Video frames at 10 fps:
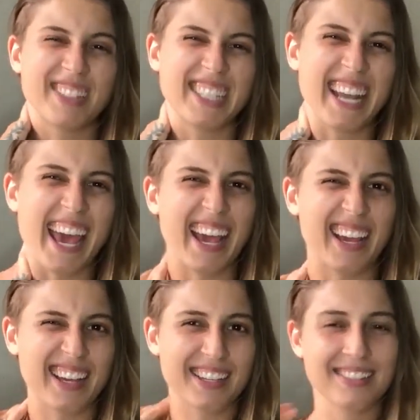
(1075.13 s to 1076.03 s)
the
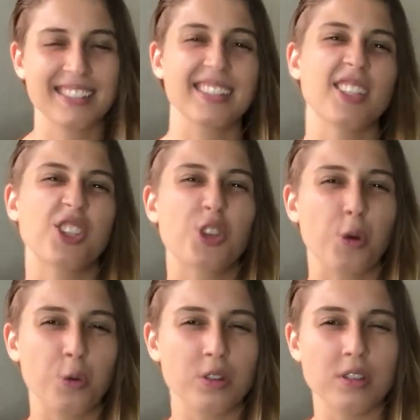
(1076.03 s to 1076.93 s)
neck, the
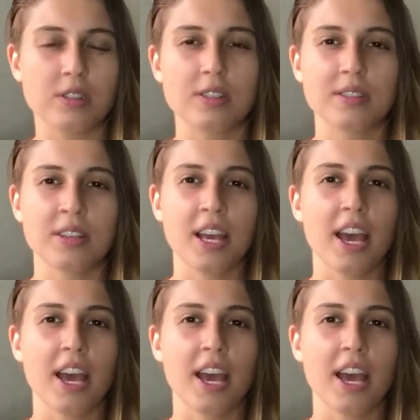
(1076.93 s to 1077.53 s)
shoulders.